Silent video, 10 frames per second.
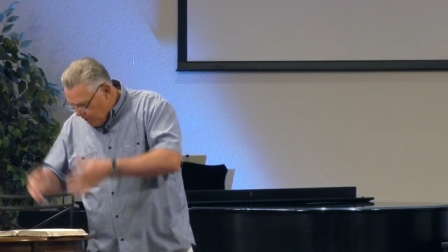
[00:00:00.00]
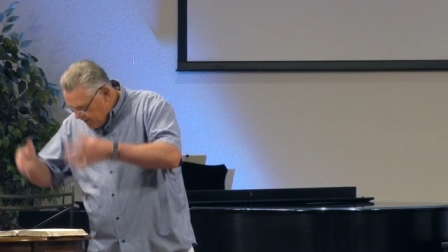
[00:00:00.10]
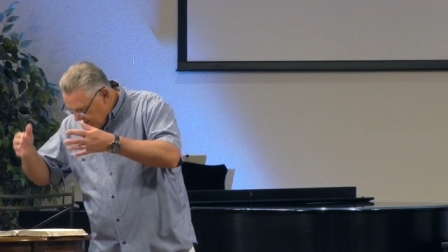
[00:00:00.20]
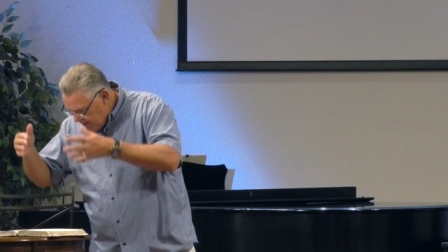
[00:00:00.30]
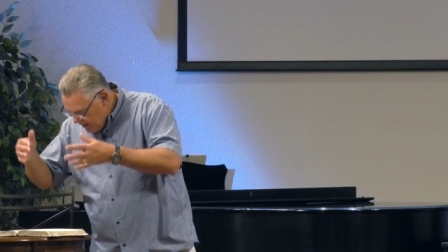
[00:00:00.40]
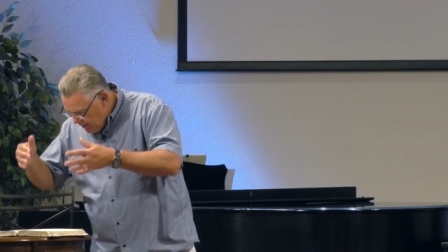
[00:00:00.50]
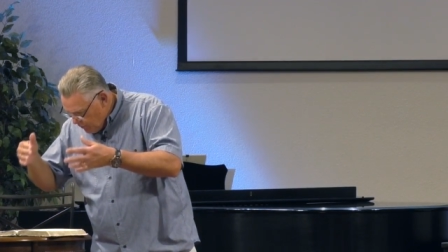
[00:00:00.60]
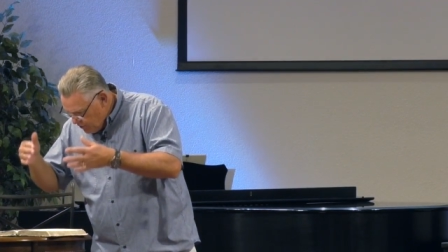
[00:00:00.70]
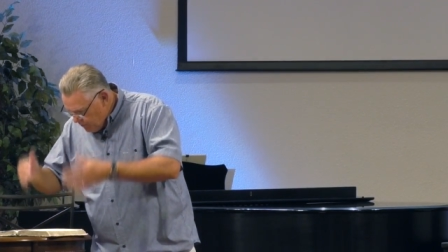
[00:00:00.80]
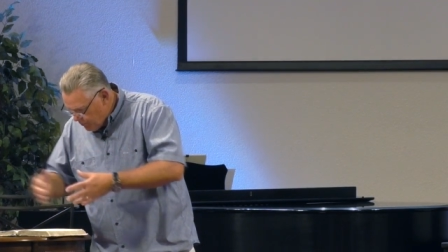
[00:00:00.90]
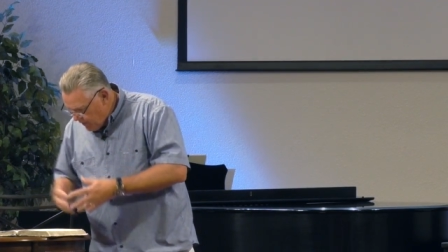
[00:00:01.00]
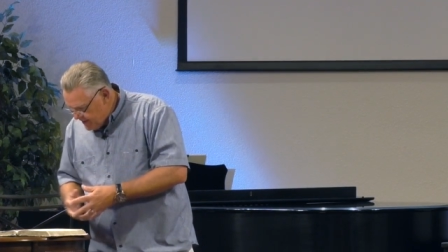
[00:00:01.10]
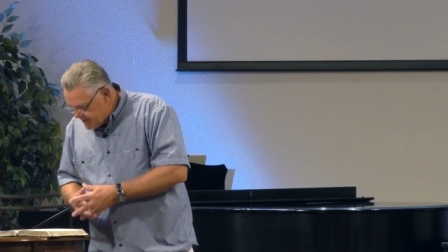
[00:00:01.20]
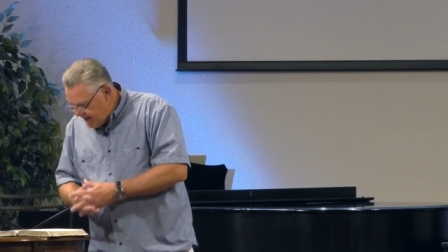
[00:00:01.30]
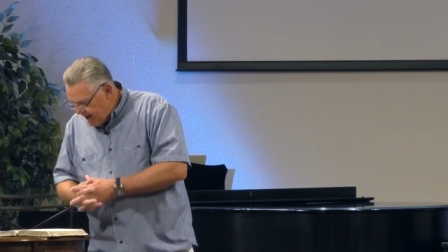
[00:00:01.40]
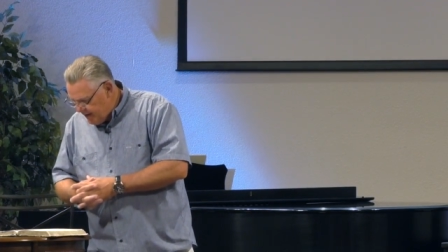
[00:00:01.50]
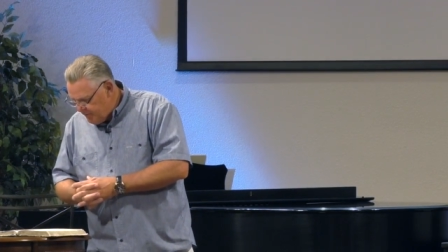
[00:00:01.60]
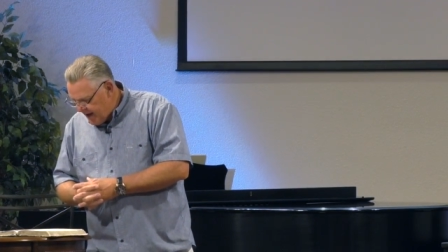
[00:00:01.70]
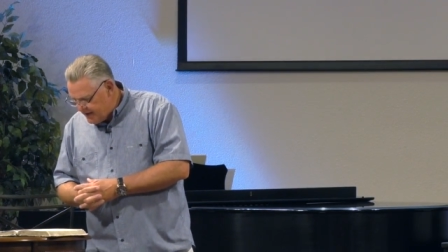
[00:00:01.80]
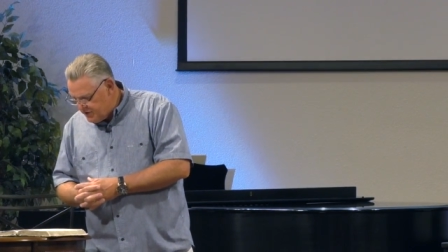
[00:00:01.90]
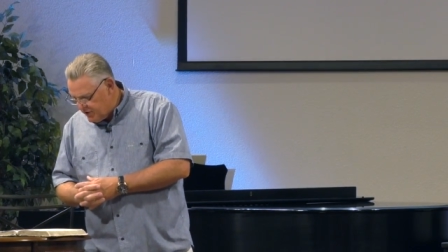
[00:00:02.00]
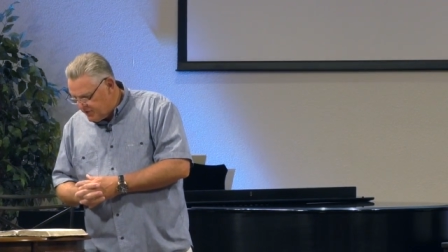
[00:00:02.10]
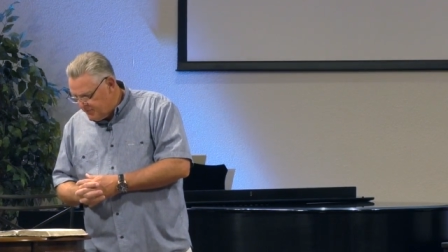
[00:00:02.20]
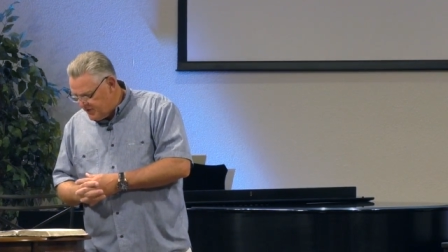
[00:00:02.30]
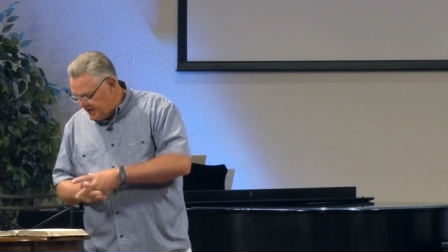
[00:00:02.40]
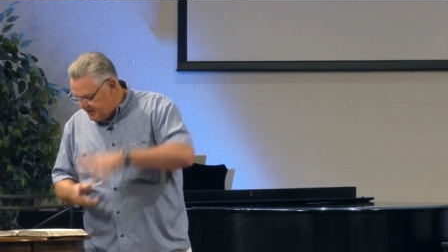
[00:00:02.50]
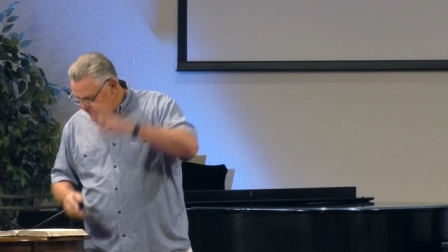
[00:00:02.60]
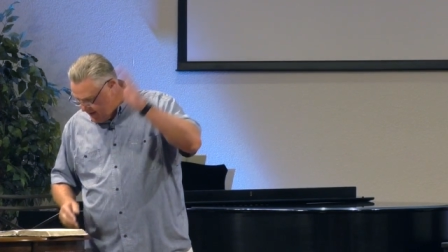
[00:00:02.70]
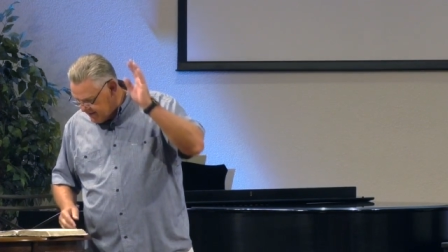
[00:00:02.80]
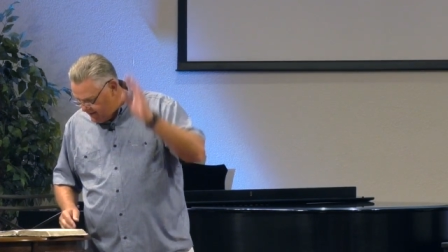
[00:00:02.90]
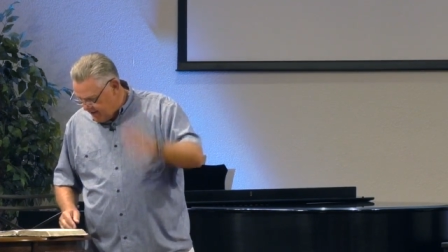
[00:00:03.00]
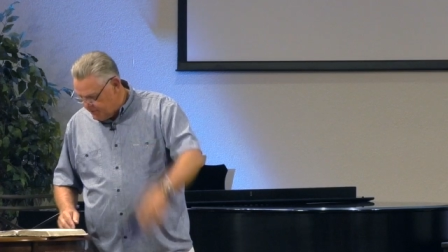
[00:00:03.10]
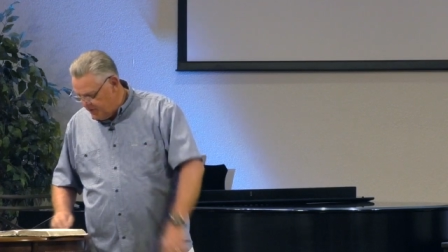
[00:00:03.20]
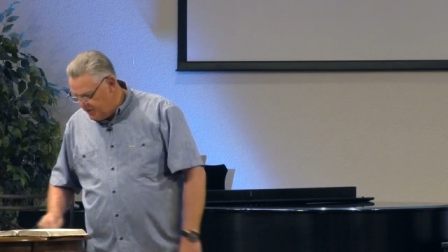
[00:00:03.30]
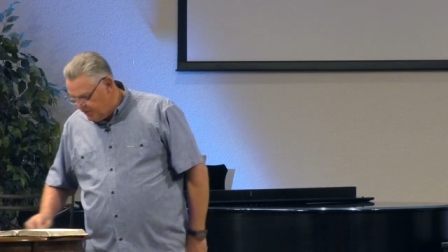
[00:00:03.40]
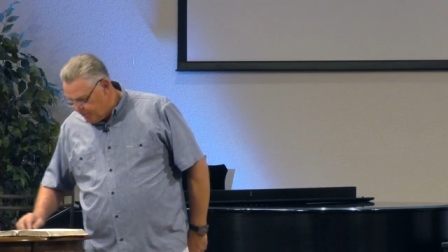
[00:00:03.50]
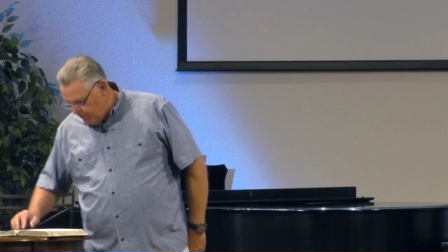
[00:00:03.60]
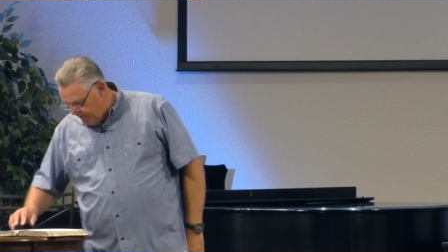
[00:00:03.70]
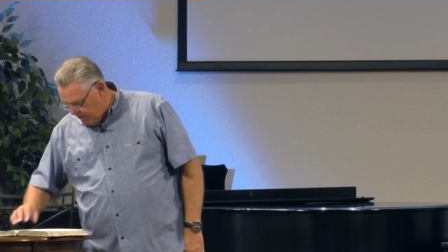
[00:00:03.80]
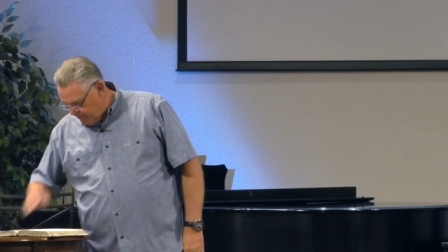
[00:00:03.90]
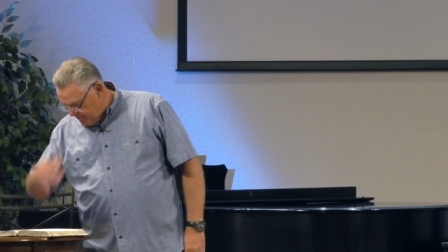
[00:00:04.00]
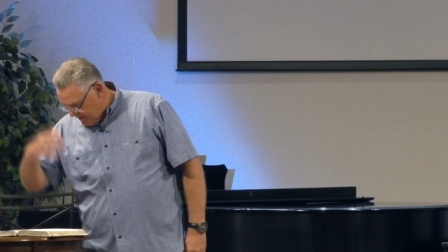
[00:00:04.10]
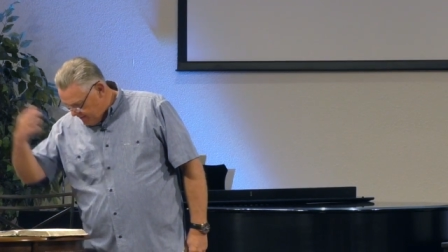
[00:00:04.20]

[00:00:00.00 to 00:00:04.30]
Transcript: When, when you praise God in bad circumstances, that doesn't mean you approve it. Whoop,